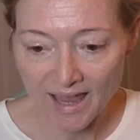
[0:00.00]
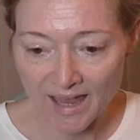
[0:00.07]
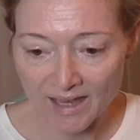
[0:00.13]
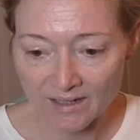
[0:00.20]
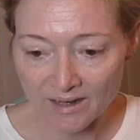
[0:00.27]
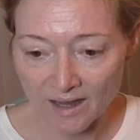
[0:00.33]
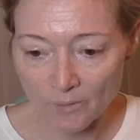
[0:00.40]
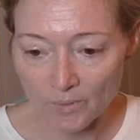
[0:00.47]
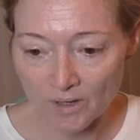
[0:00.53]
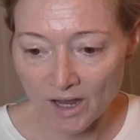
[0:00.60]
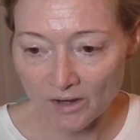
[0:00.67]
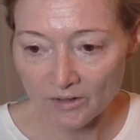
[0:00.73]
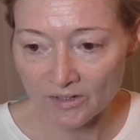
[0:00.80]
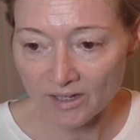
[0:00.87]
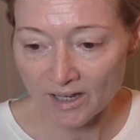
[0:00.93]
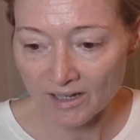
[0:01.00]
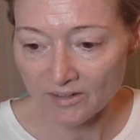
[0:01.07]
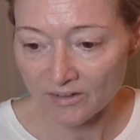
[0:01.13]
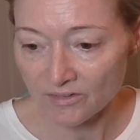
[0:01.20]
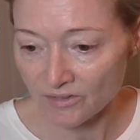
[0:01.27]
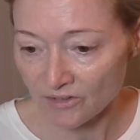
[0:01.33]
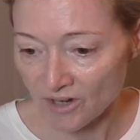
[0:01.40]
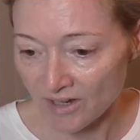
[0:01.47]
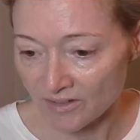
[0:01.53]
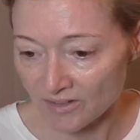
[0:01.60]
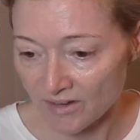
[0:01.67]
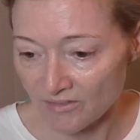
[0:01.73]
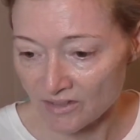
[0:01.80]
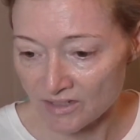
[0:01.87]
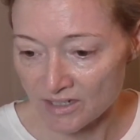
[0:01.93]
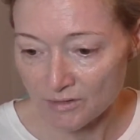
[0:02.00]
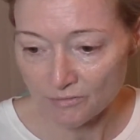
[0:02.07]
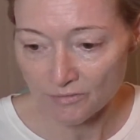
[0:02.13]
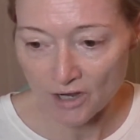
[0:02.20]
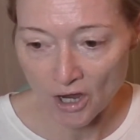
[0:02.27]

And are we going to get a chance to have a sniff?